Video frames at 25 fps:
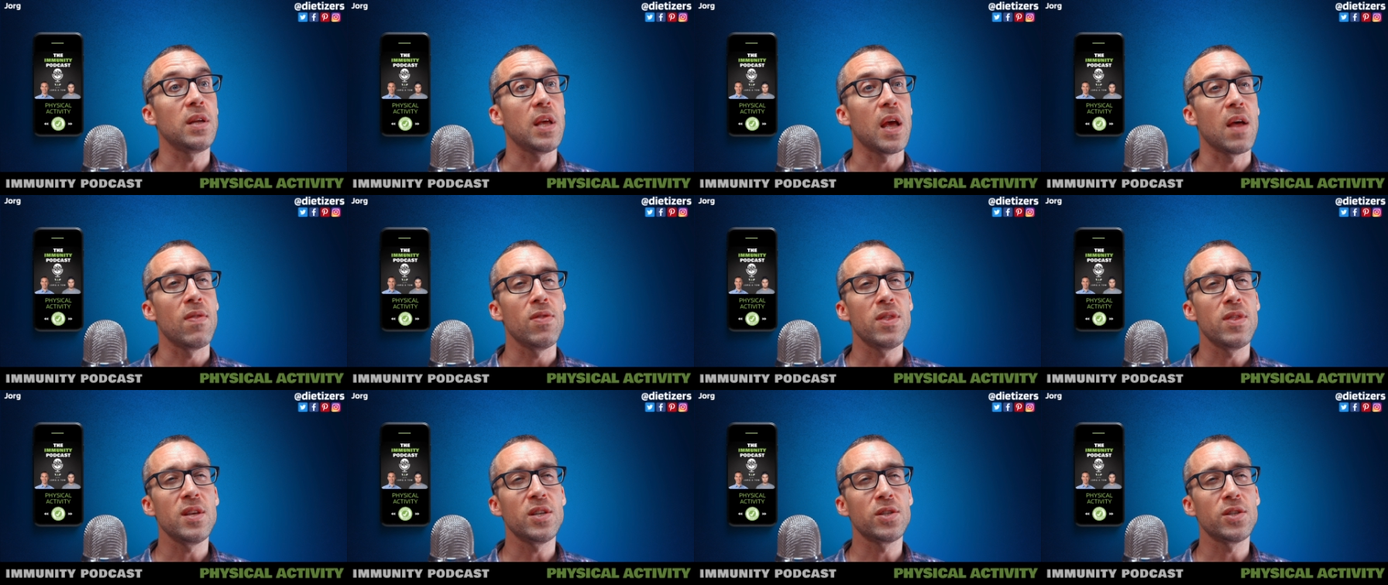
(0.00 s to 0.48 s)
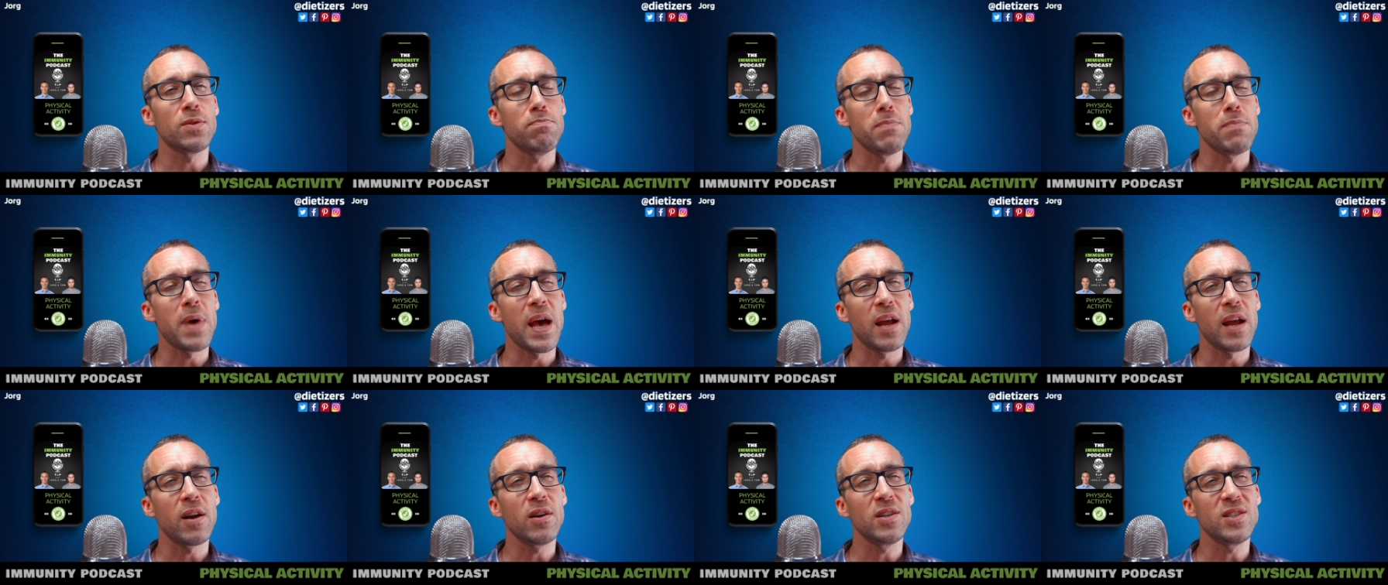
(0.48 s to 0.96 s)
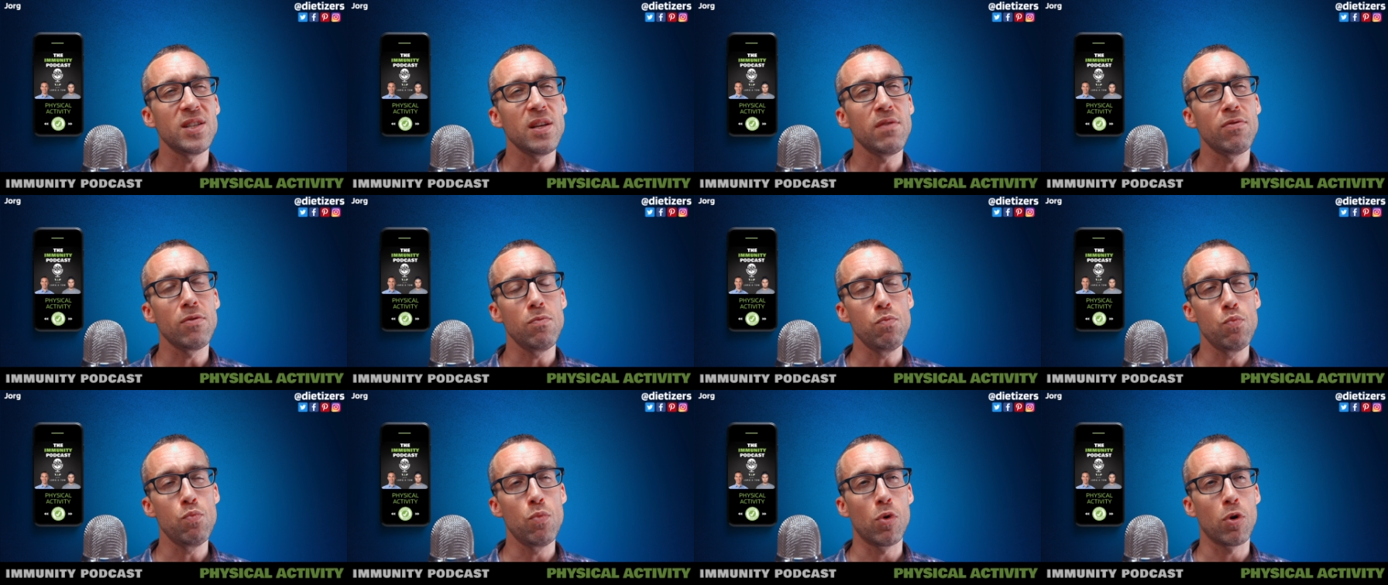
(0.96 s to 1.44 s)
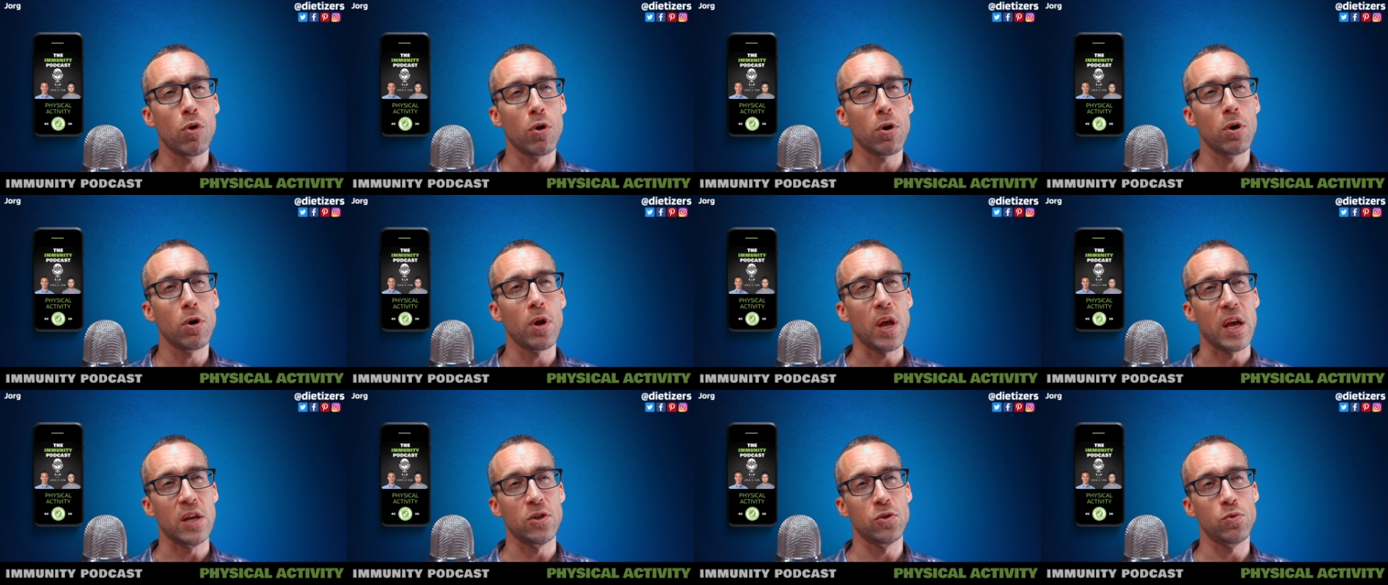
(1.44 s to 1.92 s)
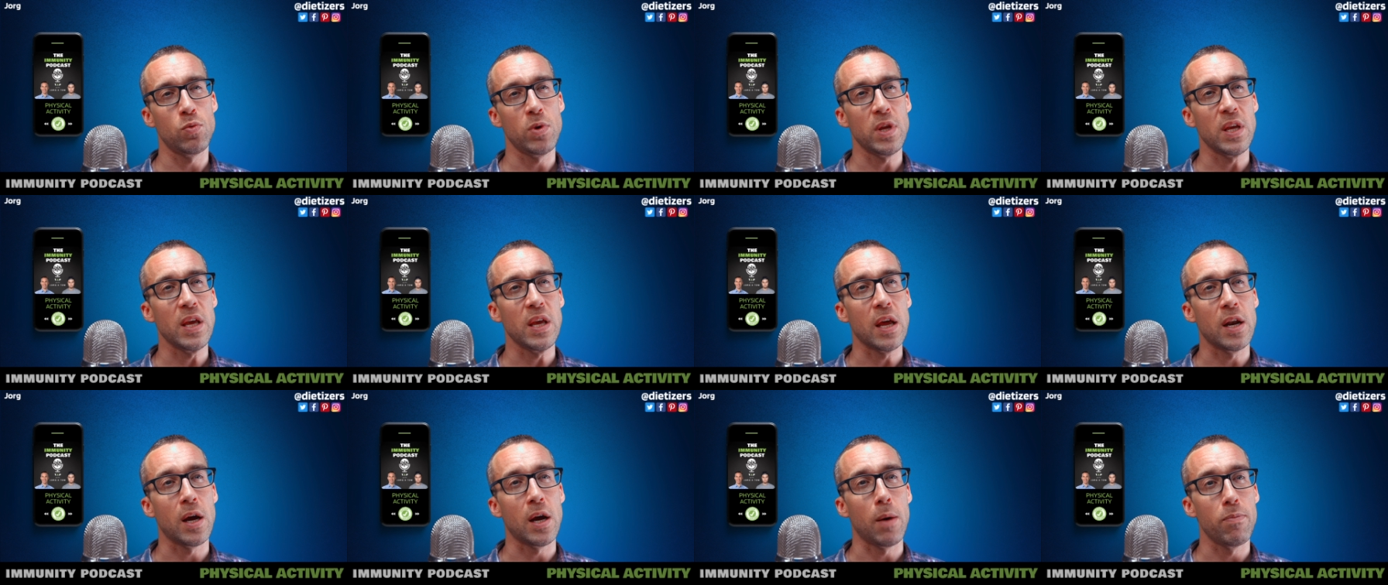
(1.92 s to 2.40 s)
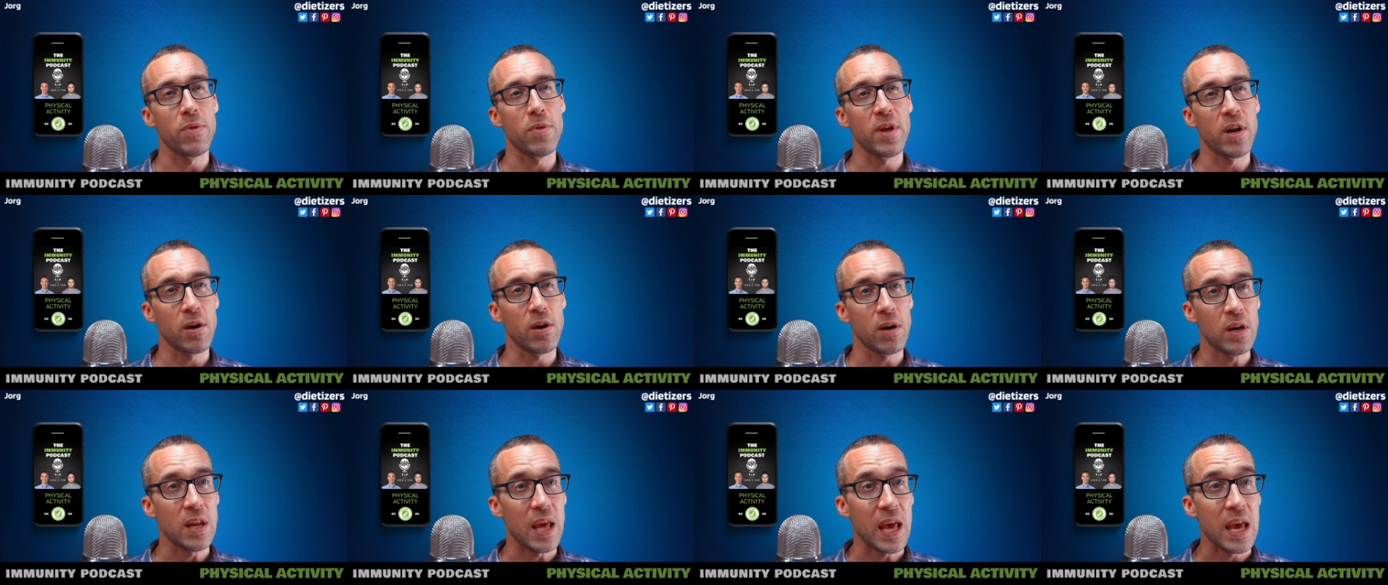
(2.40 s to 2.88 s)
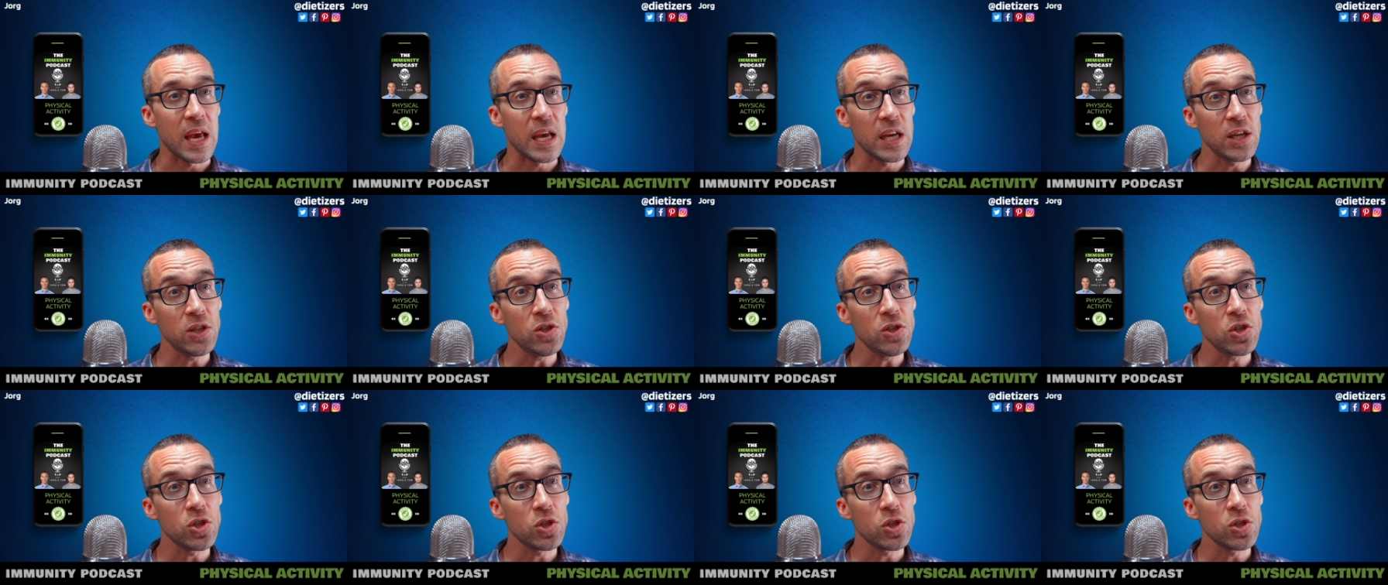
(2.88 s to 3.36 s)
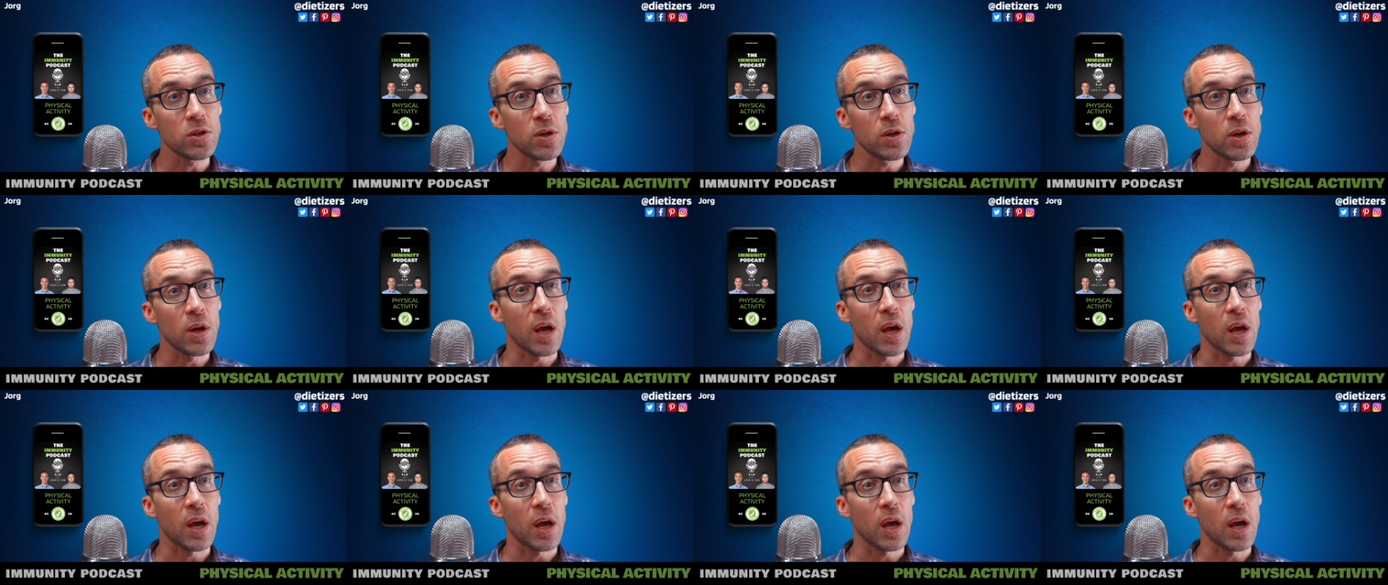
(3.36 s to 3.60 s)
And this matters even more as we get up there in age.